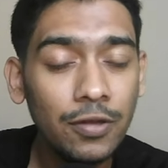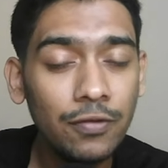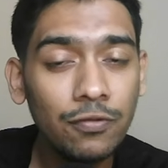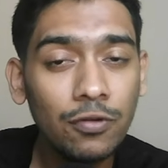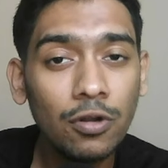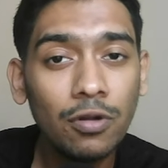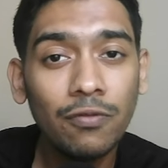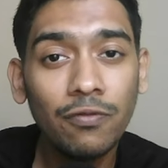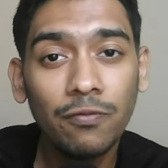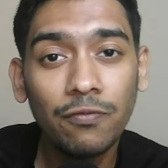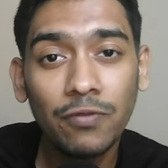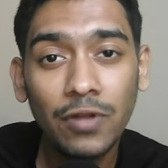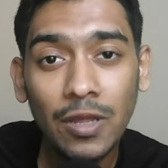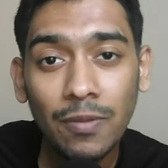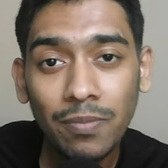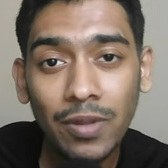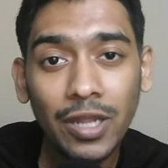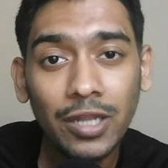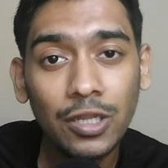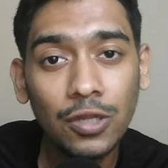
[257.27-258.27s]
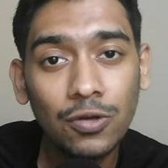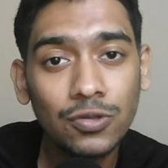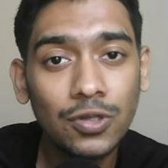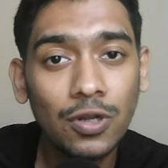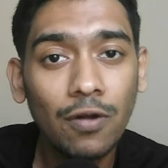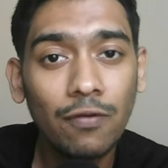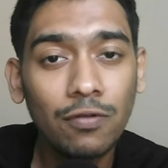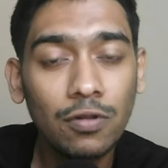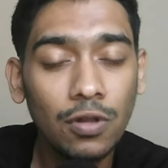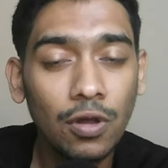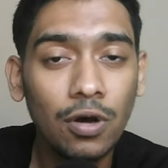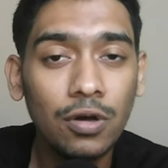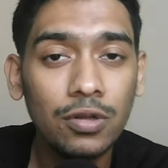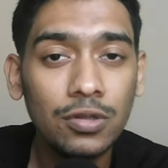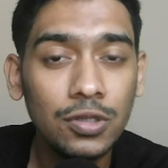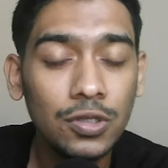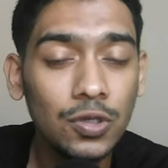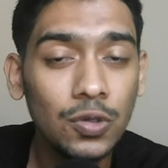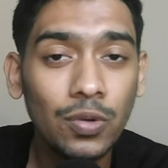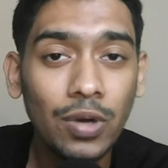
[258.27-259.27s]
If you're a free plan user of
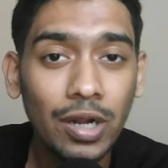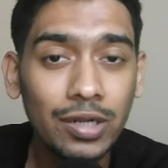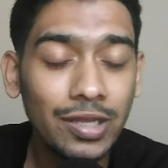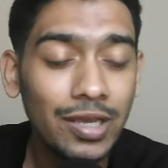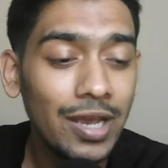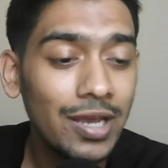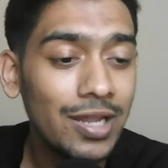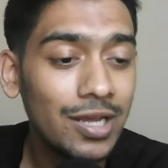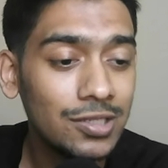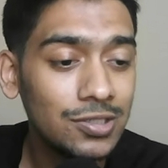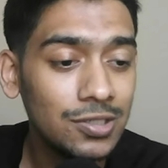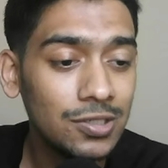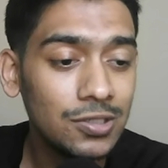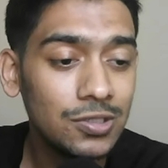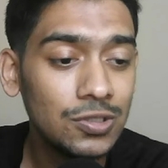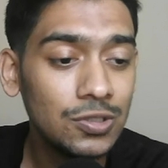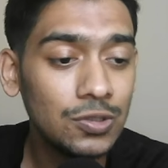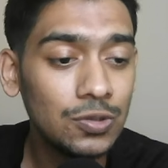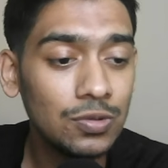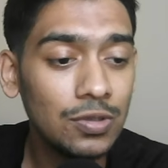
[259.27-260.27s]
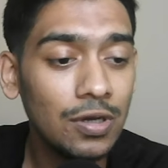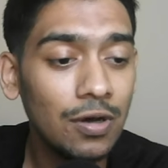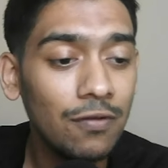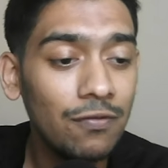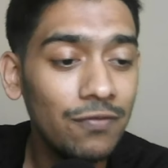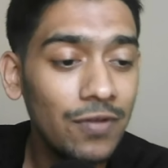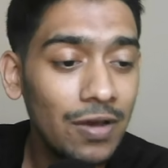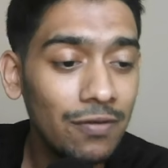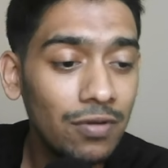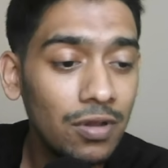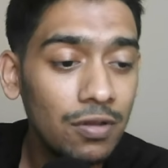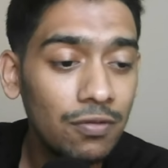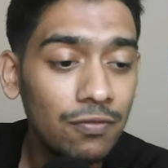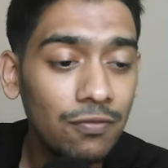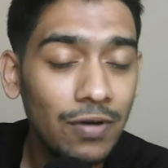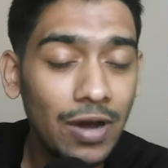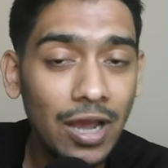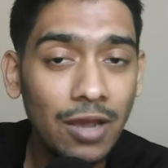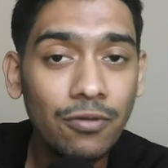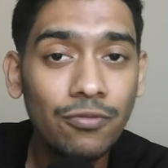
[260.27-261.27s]
Claude, you can't get access to the Fable
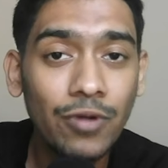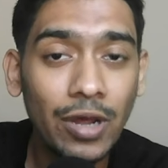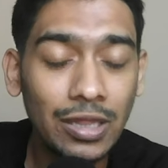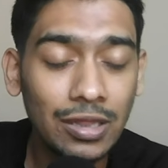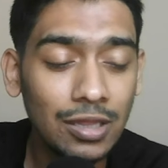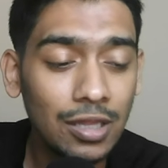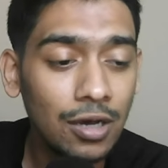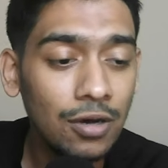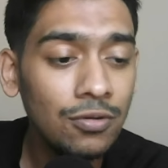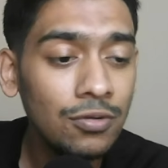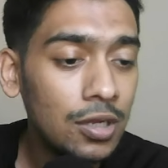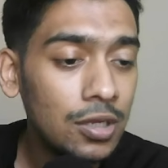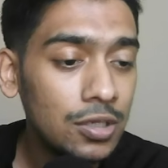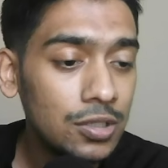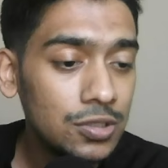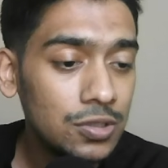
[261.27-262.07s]
5 right now.